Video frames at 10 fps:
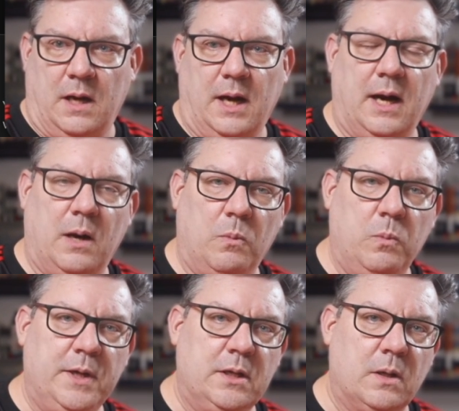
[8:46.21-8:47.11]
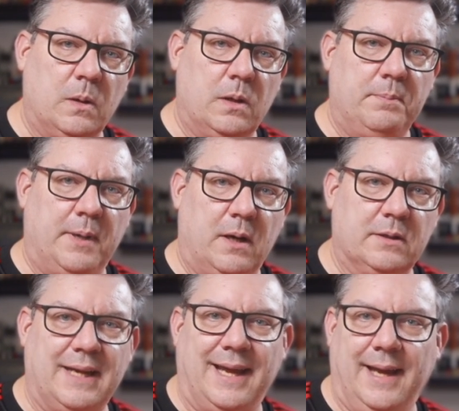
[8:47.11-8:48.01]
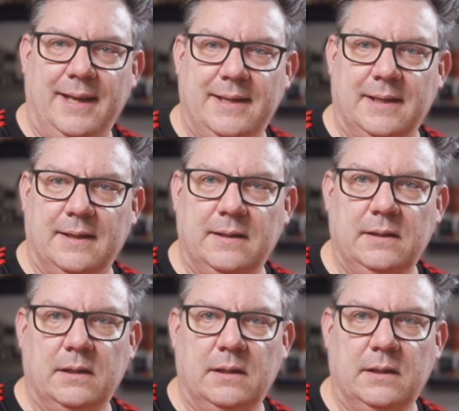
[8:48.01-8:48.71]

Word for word: how we go about adding